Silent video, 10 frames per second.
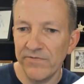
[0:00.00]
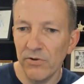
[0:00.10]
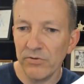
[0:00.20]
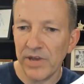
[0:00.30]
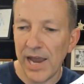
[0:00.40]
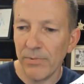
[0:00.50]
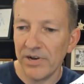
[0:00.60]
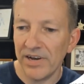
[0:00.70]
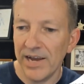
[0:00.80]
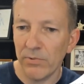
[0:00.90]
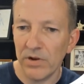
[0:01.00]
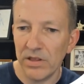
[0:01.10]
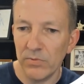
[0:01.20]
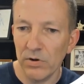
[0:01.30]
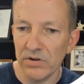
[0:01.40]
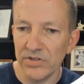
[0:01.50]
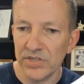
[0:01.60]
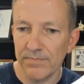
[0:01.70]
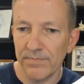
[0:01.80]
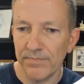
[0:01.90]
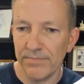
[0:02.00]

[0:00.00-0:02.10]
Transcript: to full camera to get rid of the words.